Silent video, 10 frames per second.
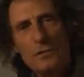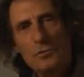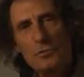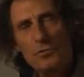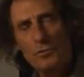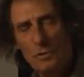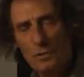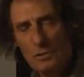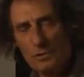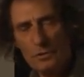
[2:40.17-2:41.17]
is to
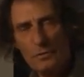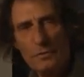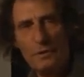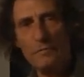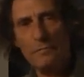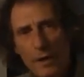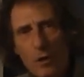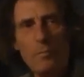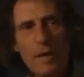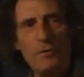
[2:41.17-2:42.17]

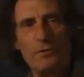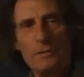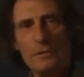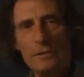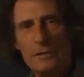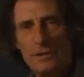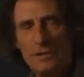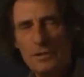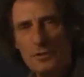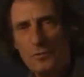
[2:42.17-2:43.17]
develop methods
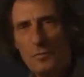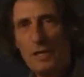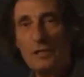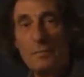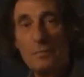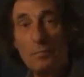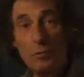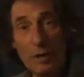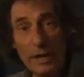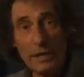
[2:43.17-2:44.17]
to make the
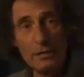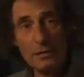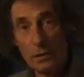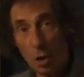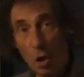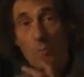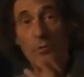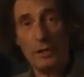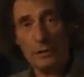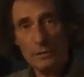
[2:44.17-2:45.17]
brain, the whole
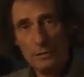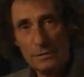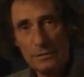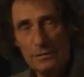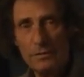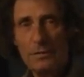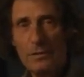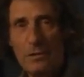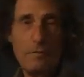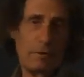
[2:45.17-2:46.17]
brain,
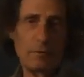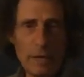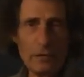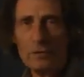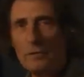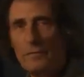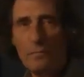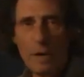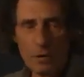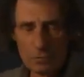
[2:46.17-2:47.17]
of a rat,
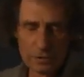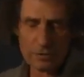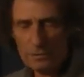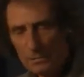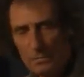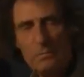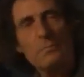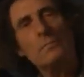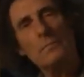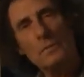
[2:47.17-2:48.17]
of a mouse,
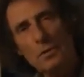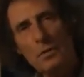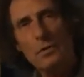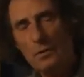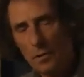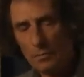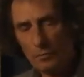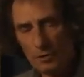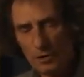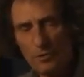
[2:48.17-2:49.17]

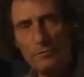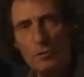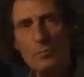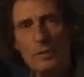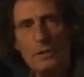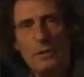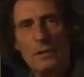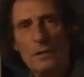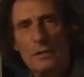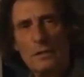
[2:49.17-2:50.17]
hopefully of human,